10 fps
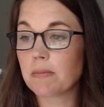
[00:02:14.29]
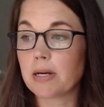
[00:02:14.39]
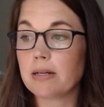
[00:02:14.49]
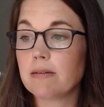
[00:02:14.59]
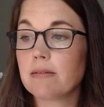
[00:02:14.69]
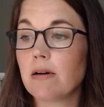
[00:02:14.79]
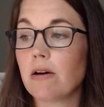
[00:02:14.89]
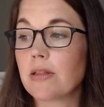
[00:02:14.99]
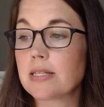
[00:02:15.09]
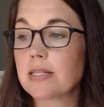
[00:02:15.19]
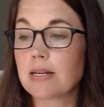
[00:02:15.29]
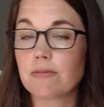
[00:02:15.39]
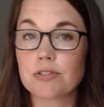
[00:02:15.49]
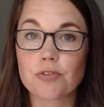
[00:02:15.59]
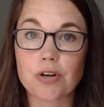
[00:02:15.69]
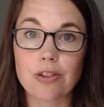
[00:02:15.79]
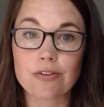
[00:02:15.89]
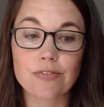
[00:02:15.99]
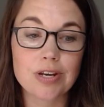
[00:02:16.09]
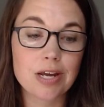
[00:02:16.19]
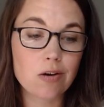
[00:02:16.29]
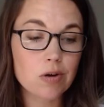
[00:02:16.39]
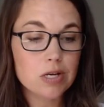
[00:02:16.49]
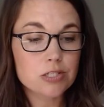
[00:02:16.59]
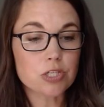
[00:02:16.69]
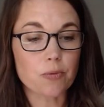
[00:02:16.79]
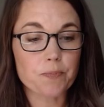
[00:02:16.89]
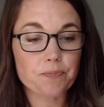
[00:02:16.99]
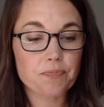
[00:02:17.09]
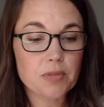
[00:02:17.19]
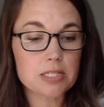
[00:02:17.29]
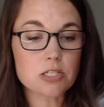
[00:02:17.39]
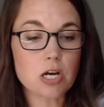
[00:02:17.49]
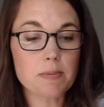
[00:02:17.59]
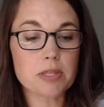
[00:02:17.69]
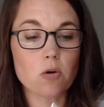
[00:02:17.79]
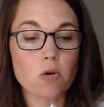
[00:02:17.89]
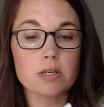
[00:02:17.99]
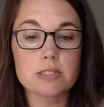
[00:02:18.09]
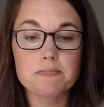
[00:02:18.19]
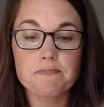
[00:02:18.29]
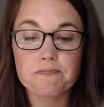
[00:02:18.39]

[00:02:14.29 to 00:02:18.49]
But all that stuff is for another video. So let's talk about the oils.